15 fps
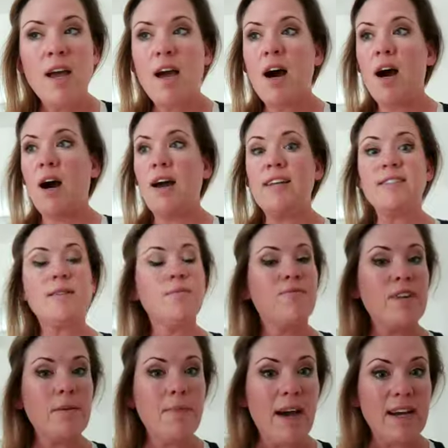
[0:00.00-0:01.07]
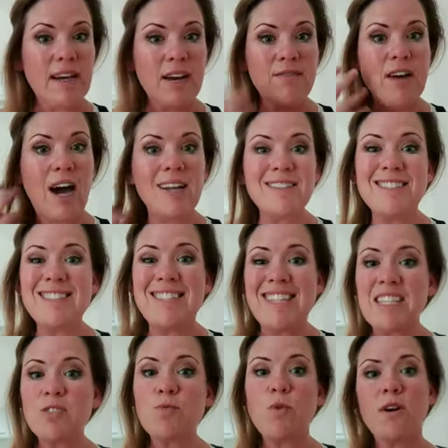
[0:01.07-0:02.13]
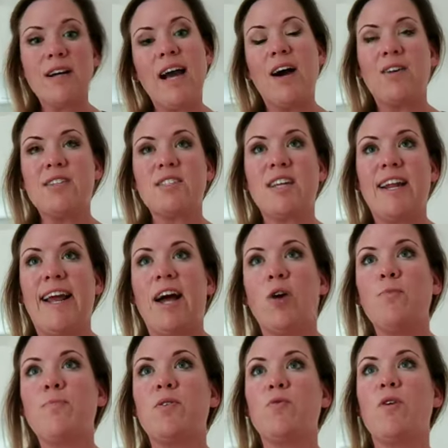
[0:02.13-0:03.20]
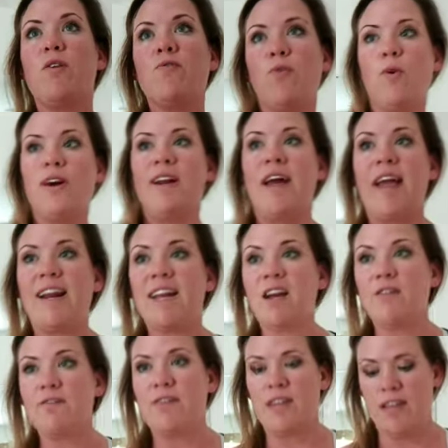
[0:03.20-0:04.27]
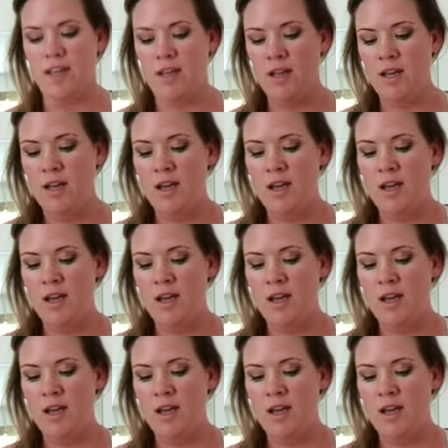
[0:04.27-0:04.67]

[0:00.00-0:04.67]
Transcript: and some feedback I've gotten, this workout is going to help you avoid any of the